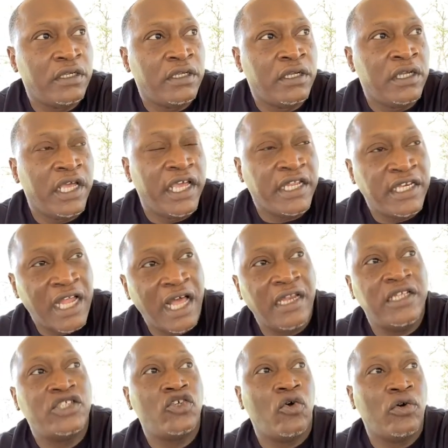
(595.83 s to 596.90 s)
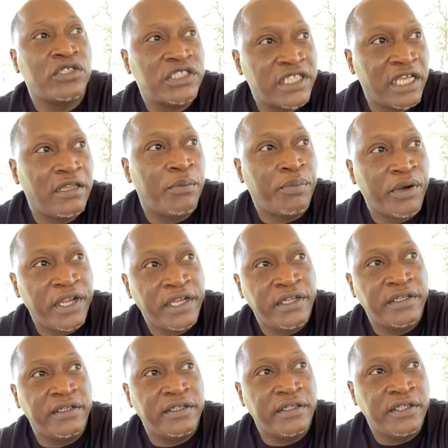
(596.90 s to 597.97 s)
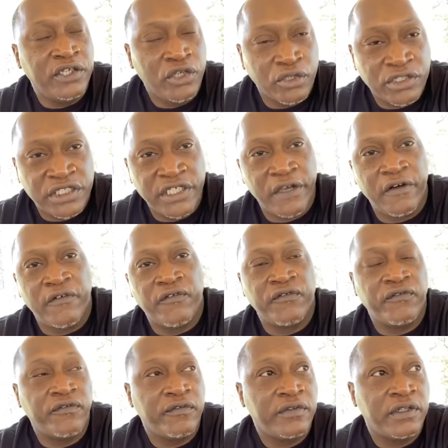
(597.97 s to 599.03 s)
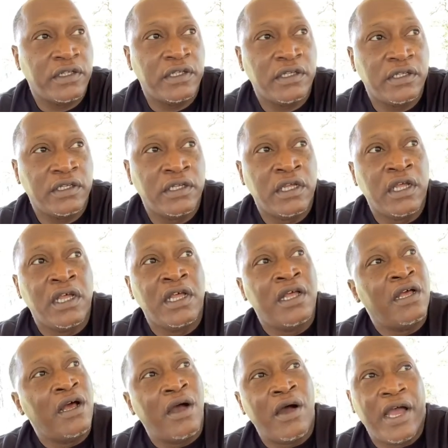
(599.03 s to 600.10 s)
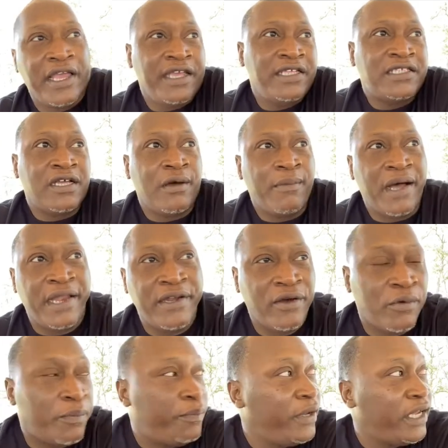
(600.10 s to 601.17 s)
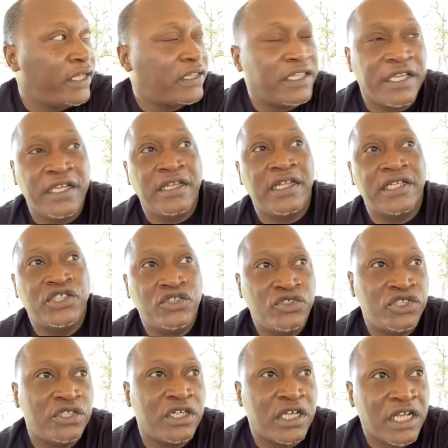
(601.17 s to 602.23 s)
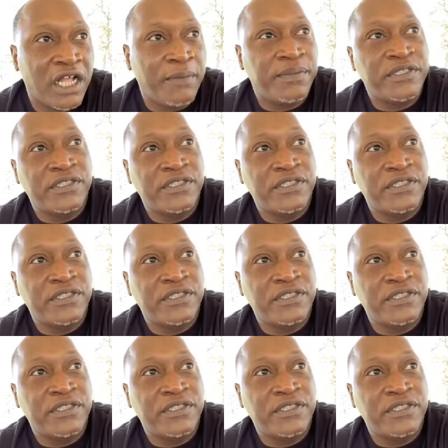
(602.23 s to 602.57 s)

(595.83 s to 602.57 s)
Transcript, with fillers: acknowledge, or celebrate yourself. I ain't talking about no big thing that you should accomplish